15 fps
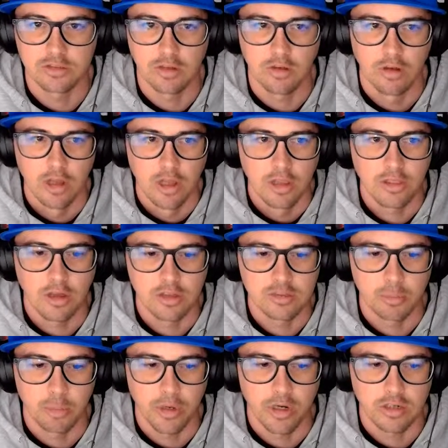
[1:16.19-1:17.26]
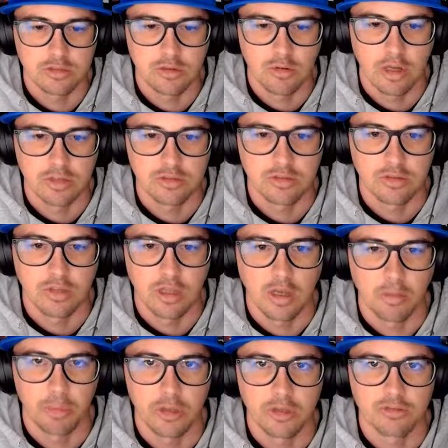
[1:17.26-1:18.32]
So thoughts and prayers go out to
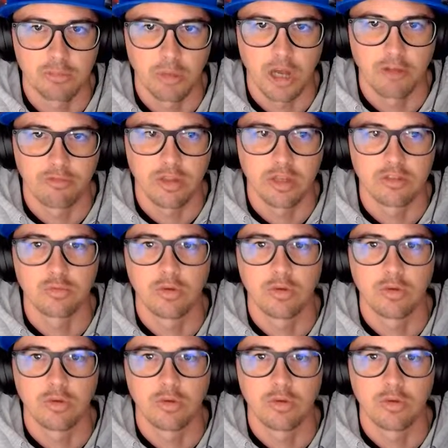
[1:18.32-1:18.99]
the Bills Mafia,